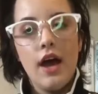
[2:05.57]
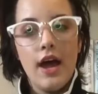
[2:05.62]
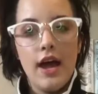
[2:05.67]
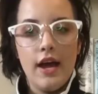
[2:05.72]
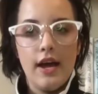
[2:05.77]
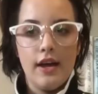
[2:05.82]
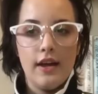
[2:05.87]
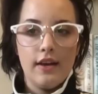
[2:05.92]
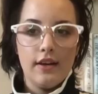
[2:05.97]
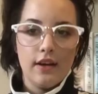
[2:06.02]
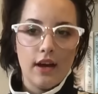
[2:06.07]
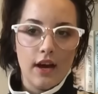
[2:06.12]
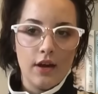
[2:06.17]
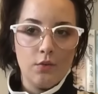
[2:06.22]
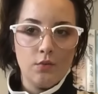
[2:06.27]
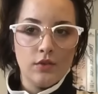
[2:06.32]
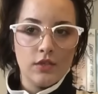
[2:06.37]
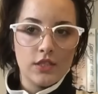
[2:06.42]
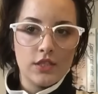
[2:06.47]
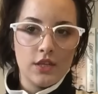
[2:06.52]
and I
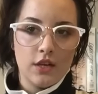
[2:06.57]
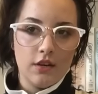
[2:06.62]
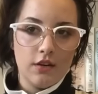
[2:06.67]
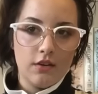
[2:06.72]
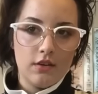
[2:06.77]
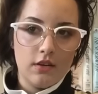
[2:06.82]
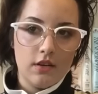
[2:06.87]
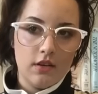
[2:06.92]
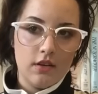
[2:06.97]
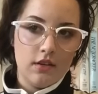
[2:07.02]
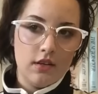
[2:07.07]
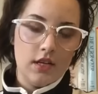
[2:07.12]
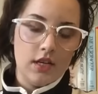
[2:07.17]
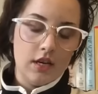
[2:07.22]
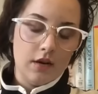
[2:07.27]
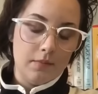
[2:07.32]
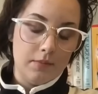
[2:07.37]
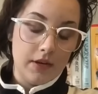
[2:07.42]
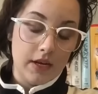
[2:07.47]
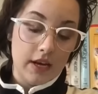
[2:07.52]
will start it
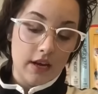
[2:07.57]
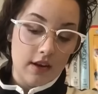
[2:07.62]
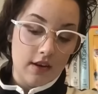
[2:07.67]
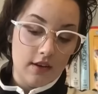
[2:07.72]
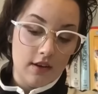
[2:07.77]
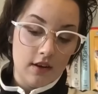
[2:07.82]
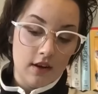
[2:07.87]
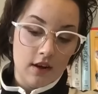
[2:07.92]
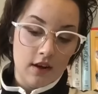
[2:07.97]
up again.